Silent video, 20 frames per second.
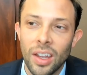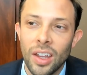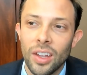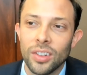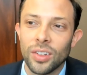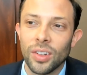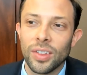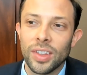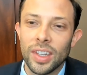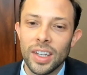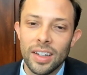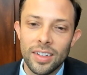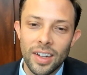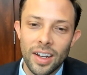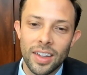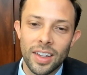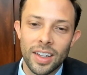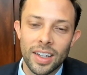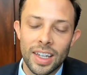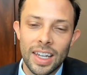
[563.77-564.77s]
So these are
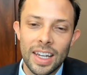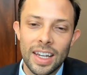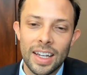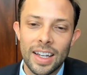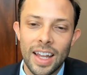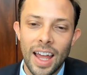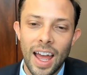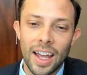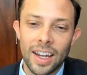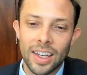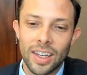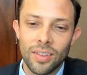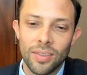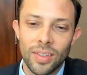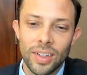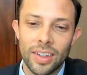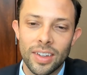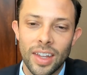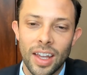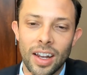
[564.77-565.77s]
the key
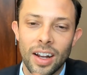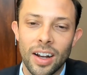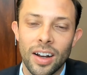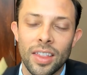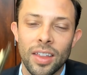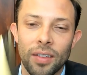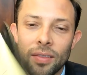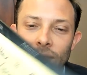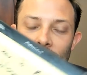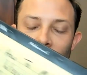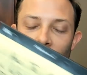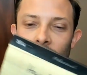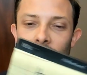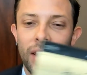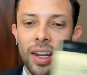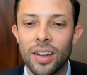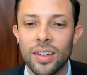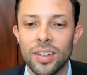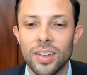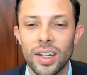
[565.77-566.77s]
documents that are the
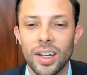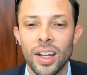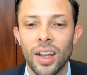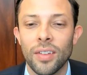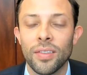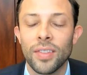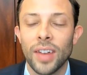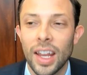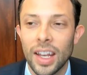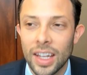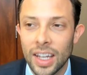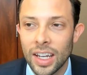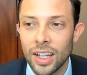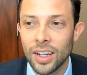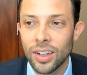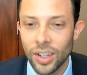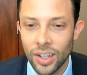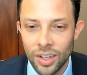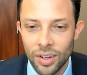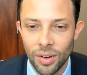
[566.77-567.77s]
foundation of any
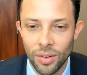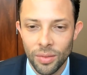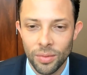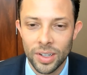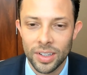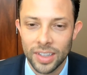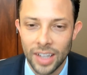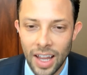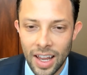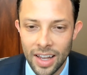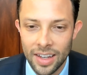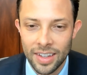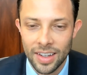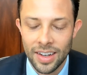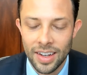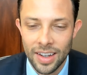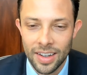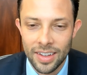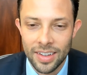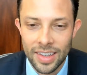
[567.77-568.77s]
good Wisconsin
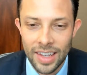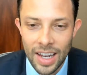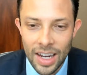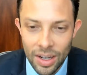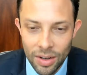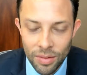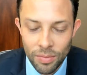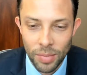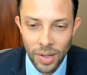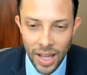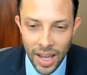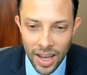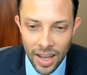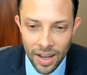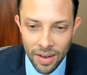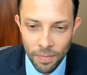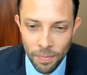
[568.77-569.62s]
estate plan.